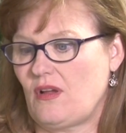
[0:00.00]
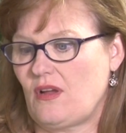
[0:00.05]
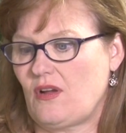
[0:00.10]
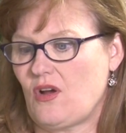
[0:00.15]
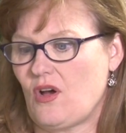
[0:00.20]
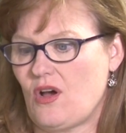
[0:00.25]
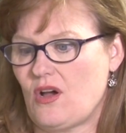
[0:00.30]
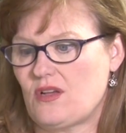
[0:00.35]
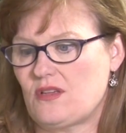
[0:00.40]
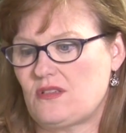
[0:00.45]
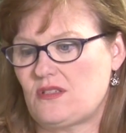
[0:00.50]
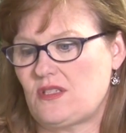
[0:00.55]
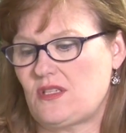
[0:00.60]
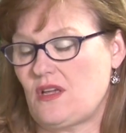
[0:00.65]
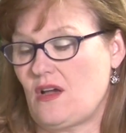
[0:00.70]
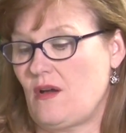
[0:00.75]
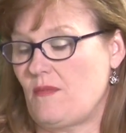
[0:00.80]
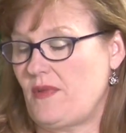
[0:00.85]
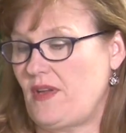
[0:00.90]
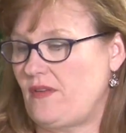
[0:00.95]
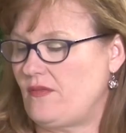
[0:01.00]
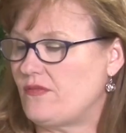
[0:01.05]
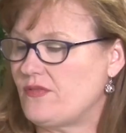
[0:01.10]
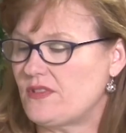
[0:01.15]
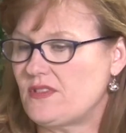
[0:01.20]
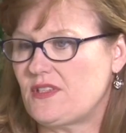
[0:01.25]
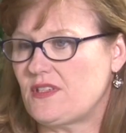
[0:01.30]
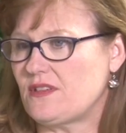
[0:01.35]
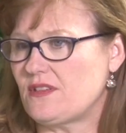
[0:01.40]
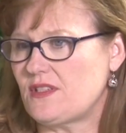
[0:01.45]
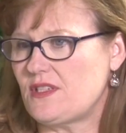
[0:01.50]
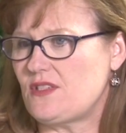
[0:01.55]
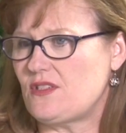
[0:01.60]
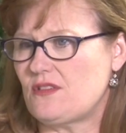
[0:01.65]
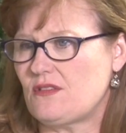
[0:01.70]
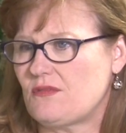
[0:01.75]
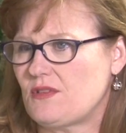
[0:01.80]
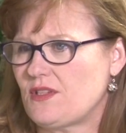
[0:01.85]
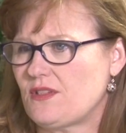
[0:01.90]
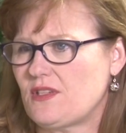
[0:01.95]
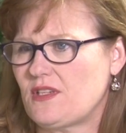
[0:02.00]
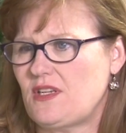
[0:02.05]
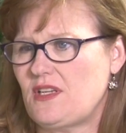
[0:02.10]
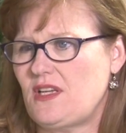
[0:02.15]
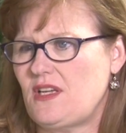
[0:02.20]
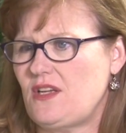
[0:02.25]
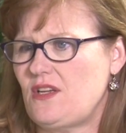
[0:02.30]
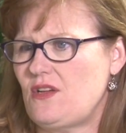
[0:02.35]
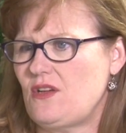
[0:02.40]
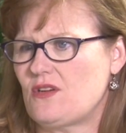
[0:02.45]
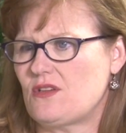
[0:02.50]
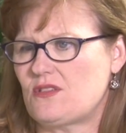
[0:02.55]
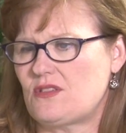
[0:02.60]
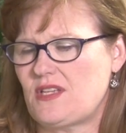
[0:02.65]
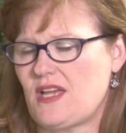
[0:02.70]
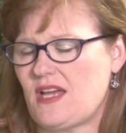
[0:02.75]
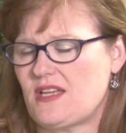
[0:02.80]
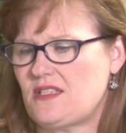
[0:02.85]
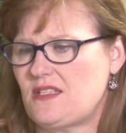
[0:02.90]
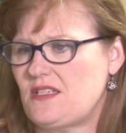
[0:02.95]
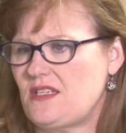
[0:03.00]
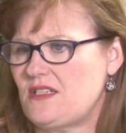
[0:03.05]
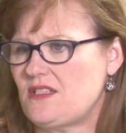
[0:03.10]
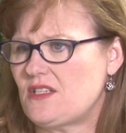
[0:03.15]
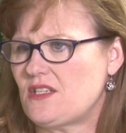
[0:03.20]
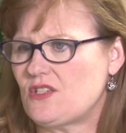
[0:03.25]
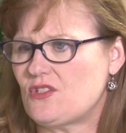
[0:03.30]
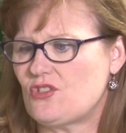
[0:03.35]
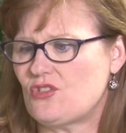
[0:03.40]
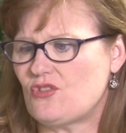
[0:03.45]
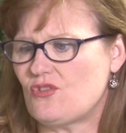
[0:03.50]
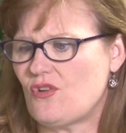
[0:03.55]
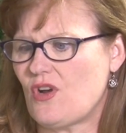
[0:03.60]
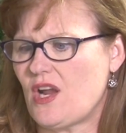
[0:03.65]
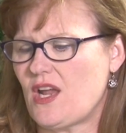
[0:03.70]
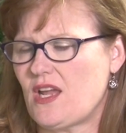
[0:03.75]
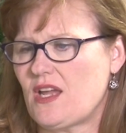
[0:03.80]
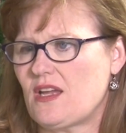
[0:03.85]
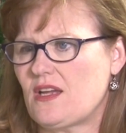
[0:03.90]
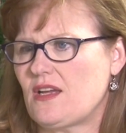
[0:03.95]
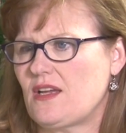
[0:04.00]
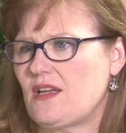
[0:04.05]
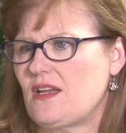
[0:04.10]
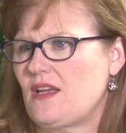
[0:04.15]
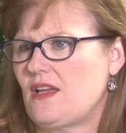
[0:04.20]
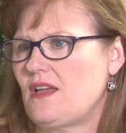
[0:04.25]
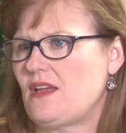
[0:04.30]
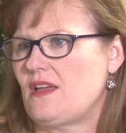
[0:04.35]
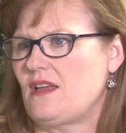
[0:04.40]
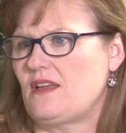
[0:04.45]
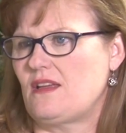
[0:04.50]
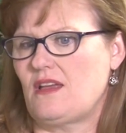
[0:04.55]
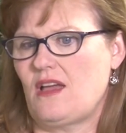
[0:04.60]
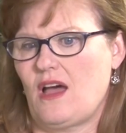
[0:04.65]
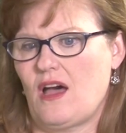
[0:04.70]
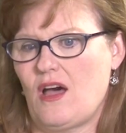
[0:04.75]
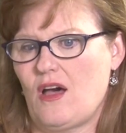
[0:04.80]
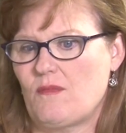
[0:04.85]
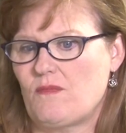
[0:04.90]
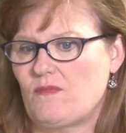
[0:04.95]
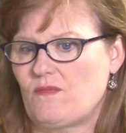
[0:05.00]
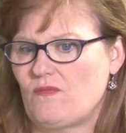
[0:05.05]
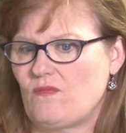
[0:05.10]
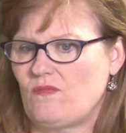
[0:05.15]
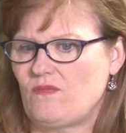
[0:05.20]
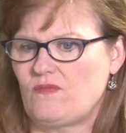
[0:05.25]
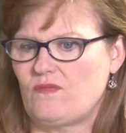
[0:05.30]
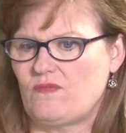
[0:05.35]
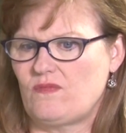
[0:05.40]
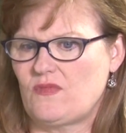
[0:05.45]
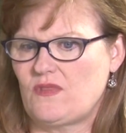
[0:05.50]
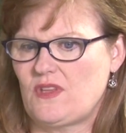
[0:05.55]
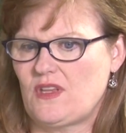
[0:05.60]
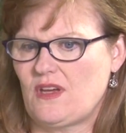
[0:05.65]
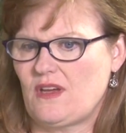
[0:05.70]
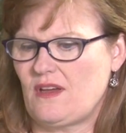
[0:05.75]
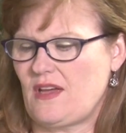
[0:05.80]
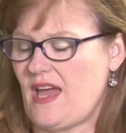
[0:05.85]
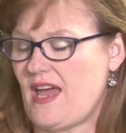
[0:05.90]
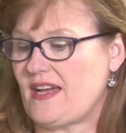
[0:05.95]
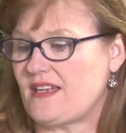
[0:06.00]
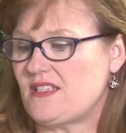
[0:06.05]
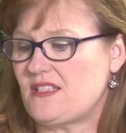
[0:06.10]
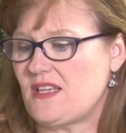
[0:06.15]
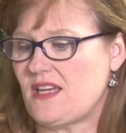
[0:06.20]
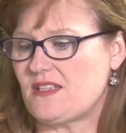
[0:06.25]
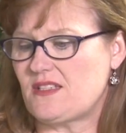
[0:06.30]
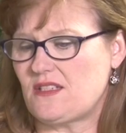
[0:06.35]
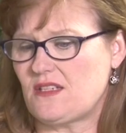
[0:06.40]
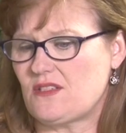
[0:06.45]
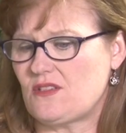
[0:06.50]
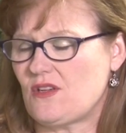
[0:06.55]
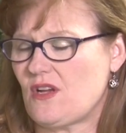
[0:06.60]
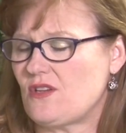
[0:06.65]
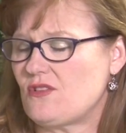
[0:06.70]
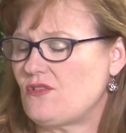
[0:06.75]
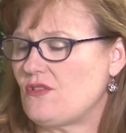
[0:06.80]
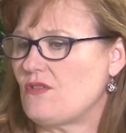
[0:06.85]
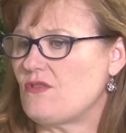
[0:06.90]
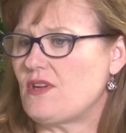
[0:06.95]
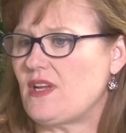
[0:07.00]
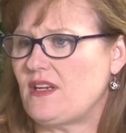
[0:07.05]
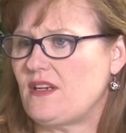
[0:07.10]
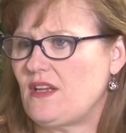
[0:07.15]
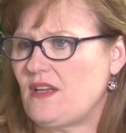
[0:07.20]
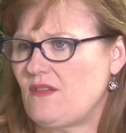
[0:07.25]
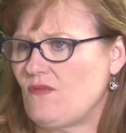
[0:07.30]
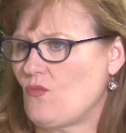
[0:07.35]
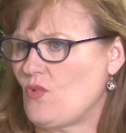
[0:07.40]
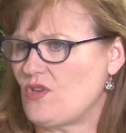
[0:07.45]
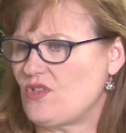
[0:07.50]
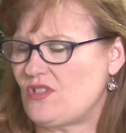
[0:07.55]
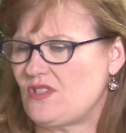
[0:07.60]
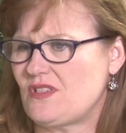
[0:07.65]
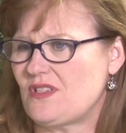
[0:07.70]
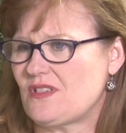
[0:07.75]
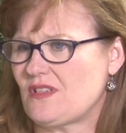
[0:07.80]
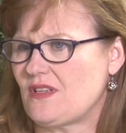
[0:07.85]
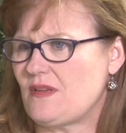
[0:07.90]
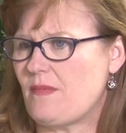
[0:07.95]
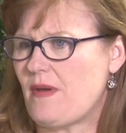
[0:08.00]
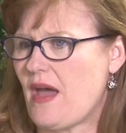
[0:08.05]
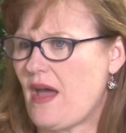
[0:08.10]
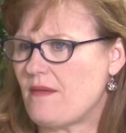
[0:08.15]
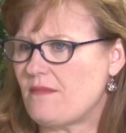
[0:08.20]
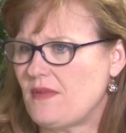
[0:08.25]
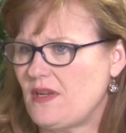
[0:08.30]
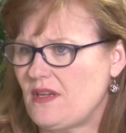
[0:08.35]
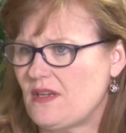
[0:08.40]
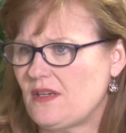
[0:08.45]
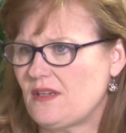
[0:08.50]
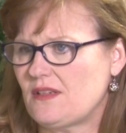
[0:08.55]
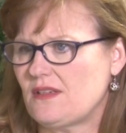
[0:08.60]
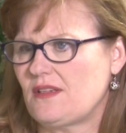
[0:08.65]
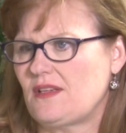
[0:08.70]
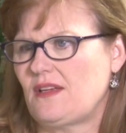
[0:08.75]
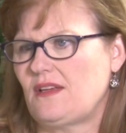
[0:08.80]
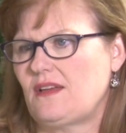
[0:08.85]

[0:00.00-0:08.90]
cause um, infertility, sterility, your testes can shrink, um, the excess testosterone can get worse than sleep apnea.